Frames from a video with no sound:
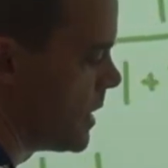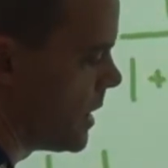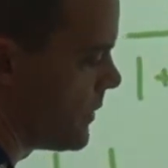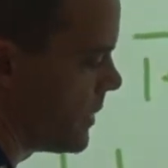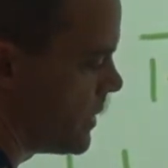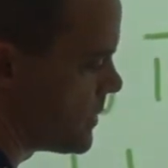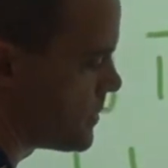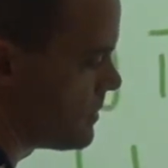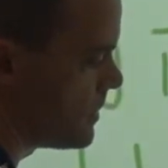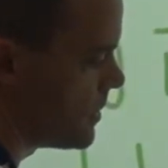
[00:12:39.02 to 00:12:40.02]
and then I
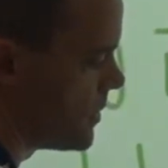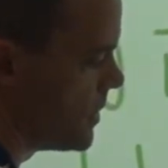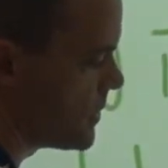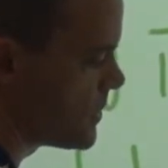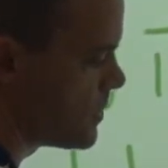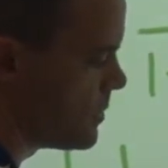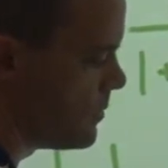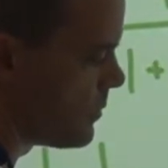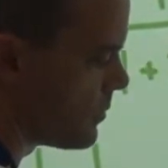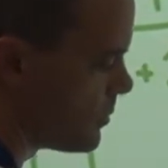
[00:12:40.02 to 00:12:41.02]
distributed this
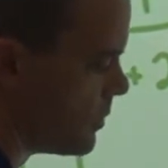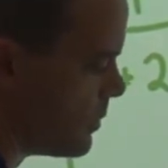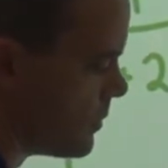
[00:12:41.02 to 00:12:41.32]
2 through.